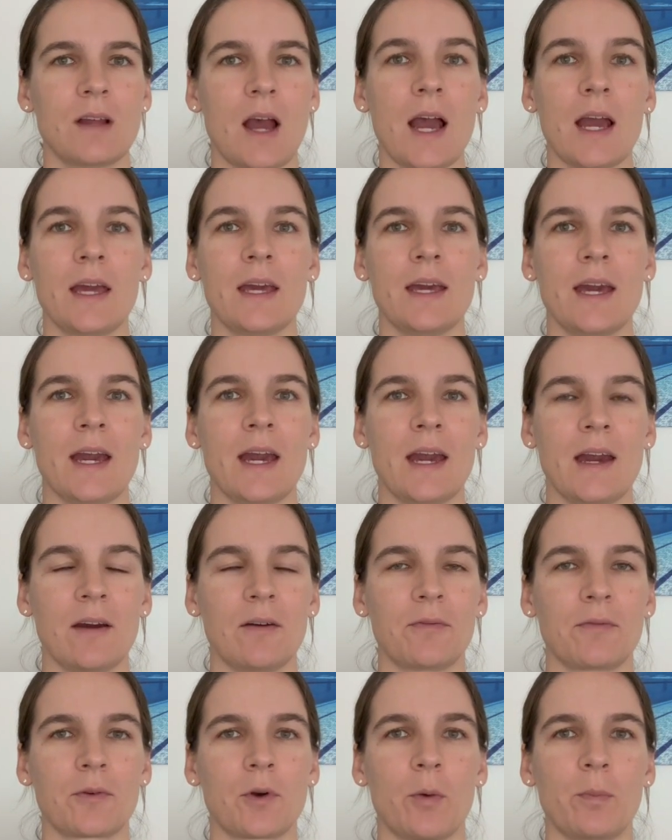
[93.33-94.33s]
I
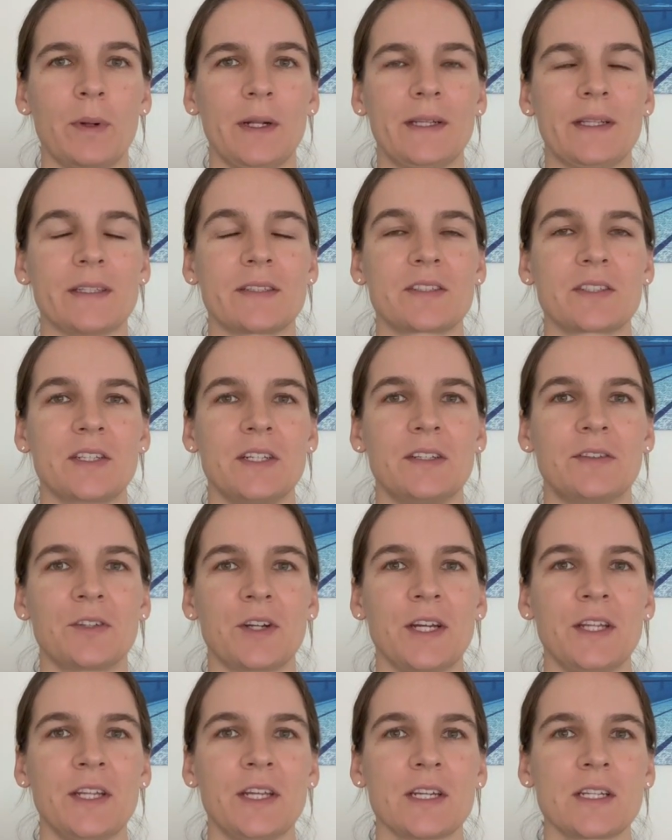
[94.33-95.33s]
have completed three
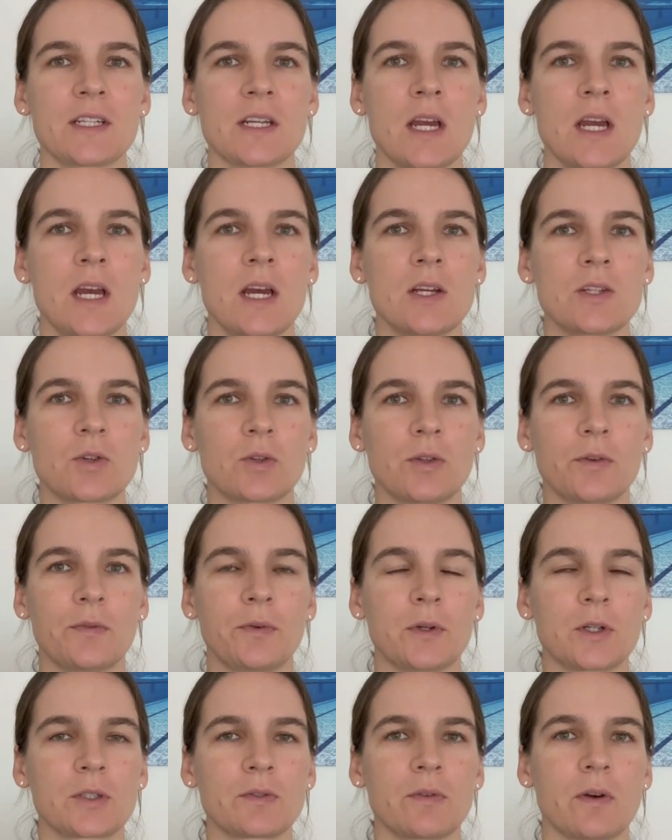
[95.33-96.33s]
trainings. So the
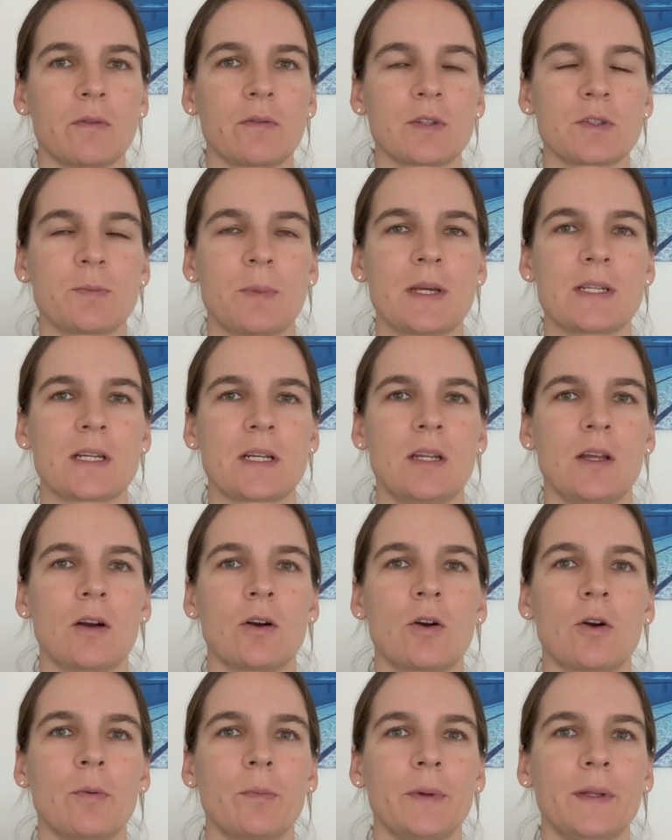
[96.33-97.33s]
first one was basically
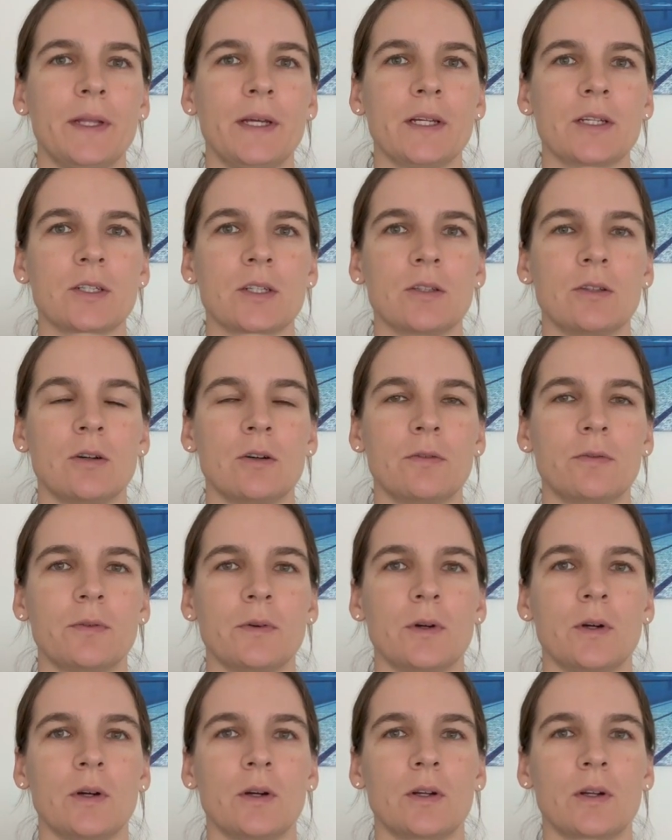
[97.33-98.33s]
a combination of
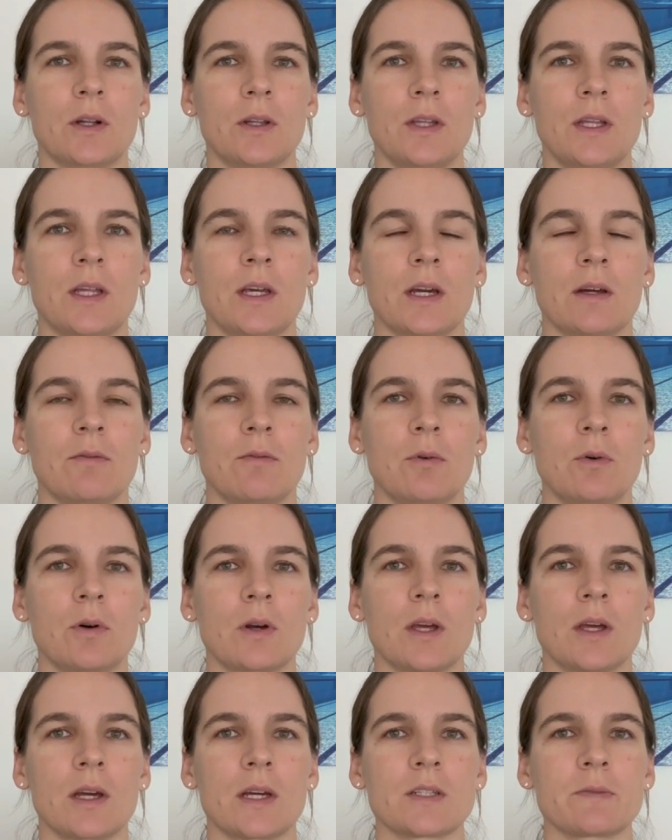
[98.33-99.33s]
running and
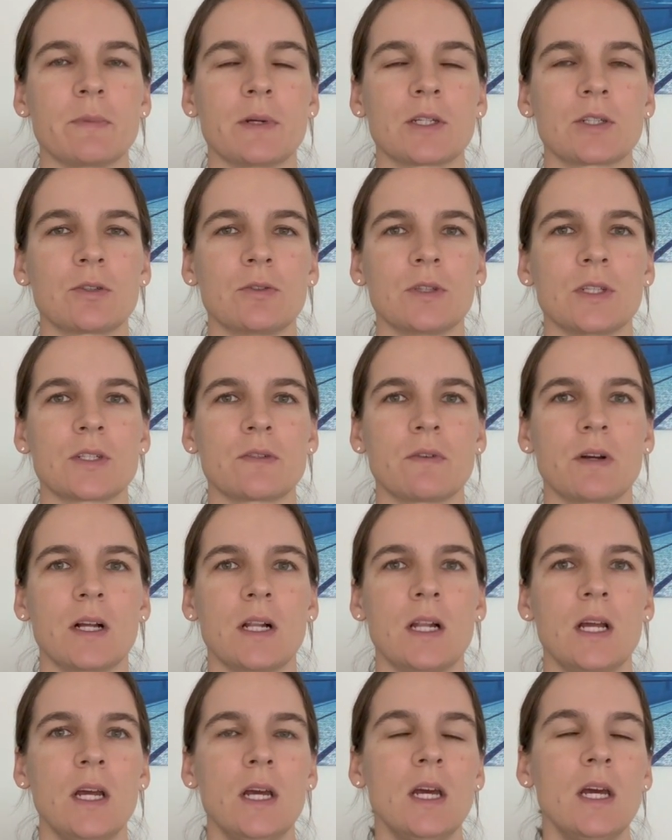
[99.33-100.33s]
walking, as mentioned as
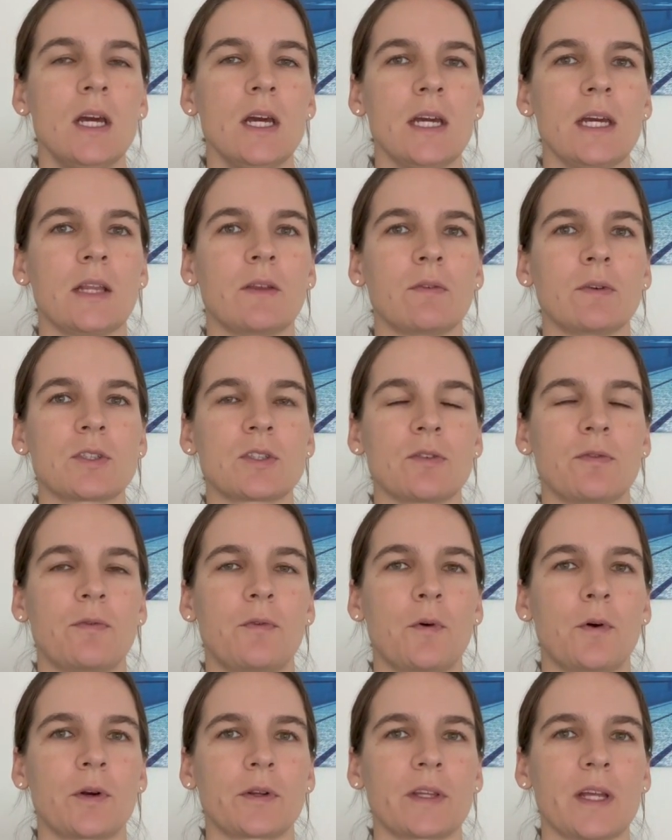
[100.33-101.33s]
well. It was
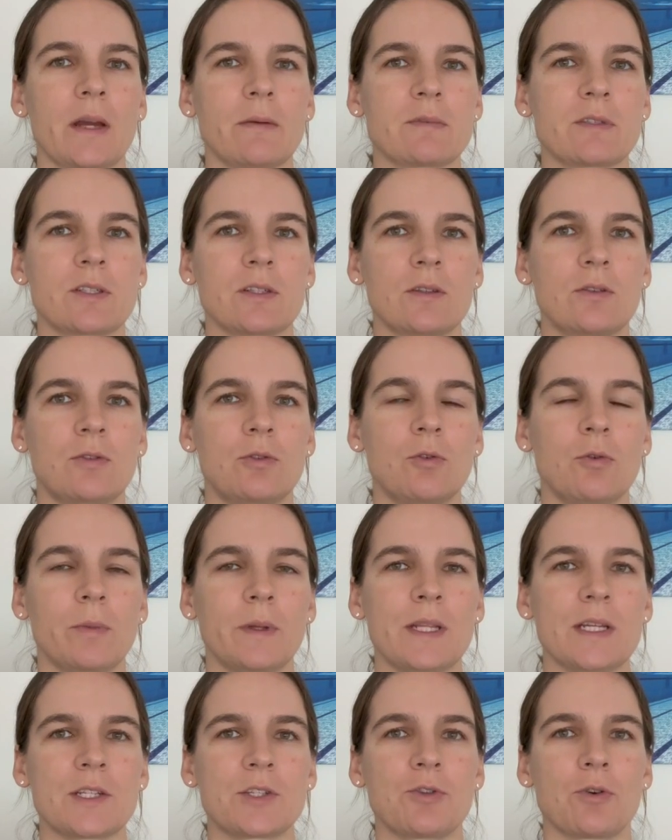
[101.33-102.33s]
4 times 2
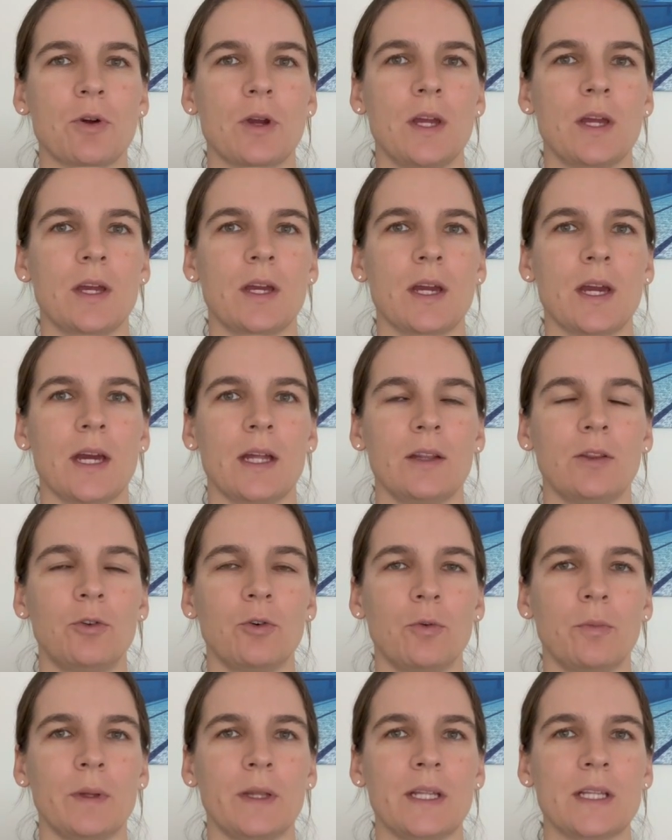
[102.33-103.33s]
minutes jogging and
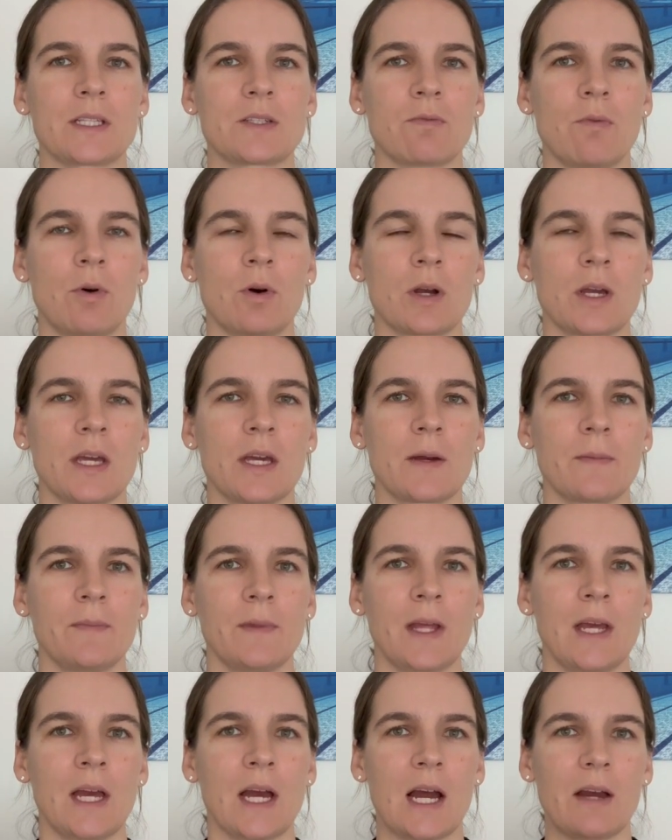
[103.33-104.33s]
2 minutes walking.
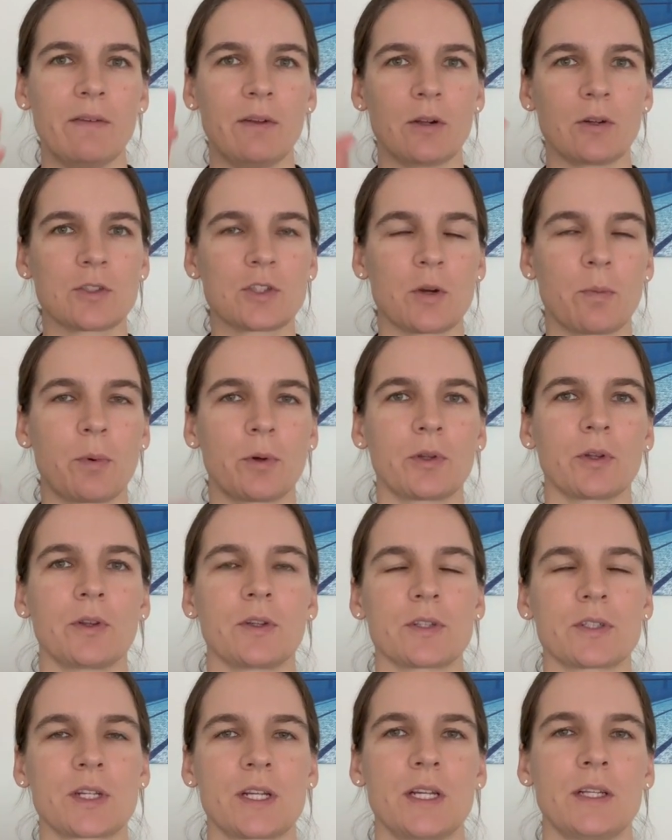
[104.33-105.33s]
I will also put on
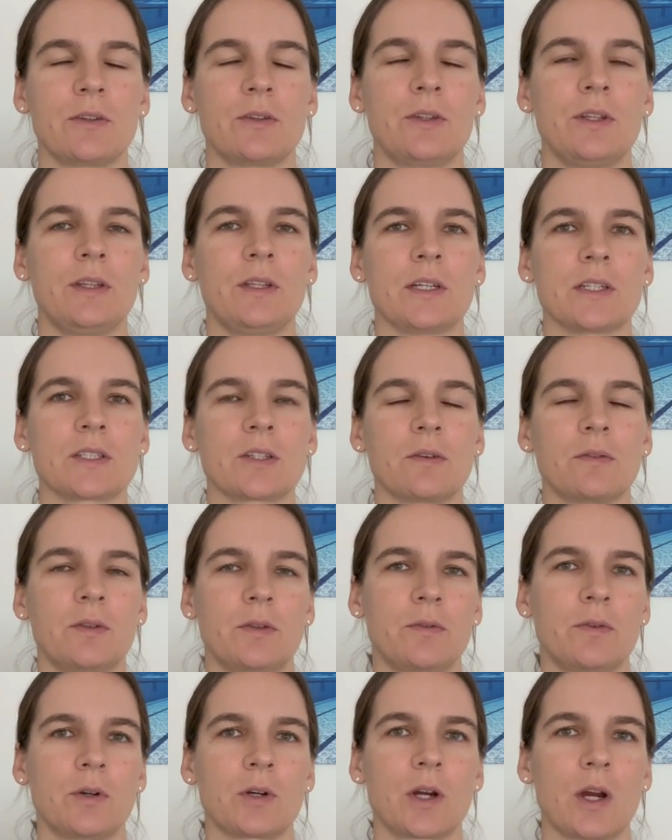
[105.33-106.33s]
the screen the details of
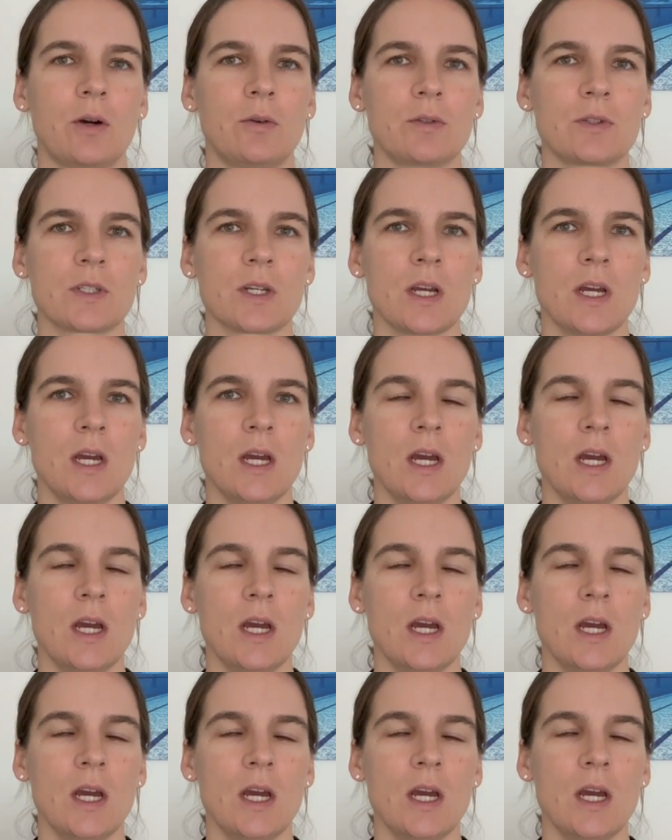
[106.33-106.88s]
the workouts.